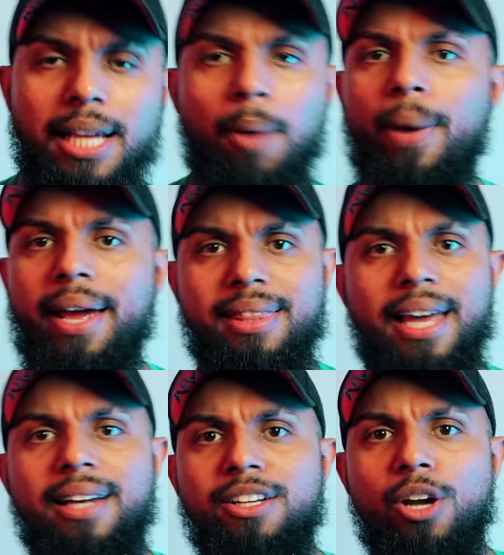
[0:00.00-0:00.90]
same way
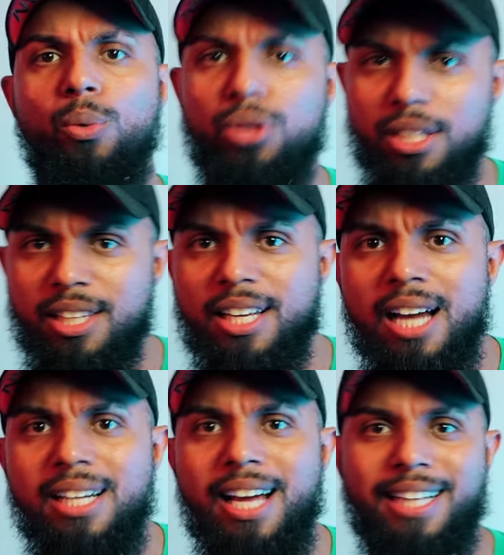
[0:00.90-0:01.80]
that, you know, the, the
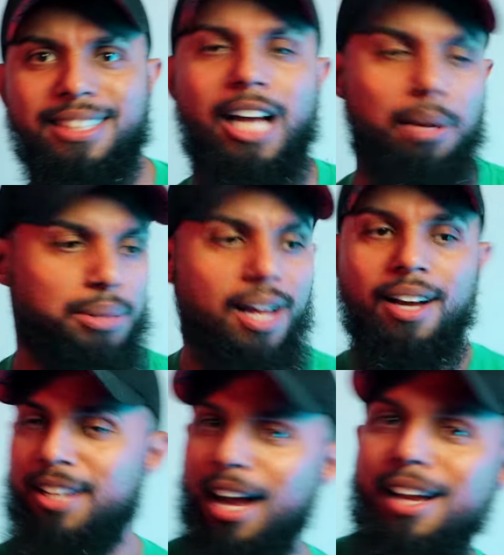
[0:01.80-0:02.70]
gun guy stops.
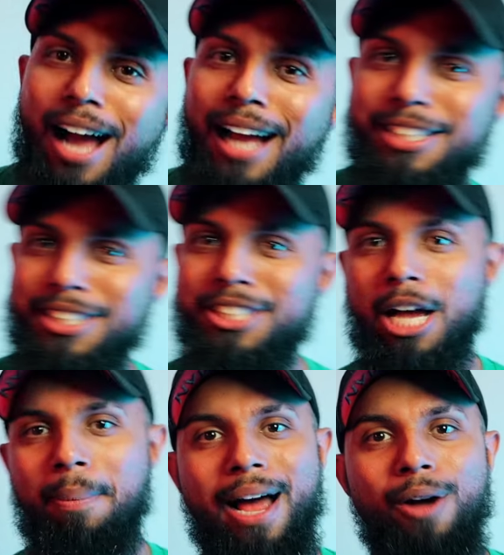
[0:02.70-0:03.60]
Gun guy doesn't
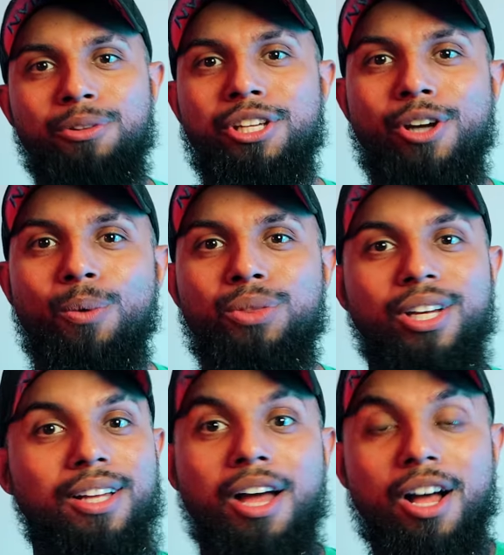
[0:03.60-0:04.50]
stop how, you know,
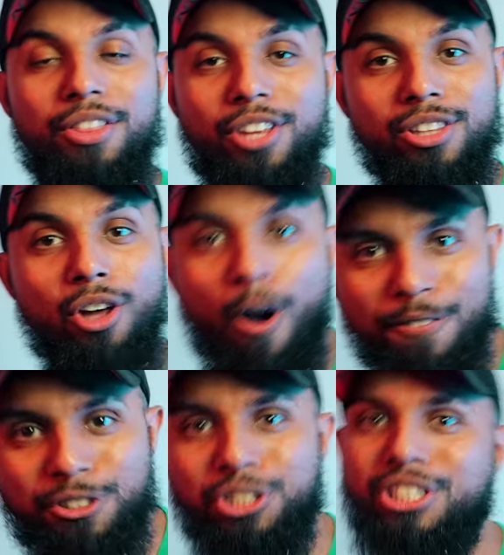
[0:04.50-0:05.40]
the, the, the officer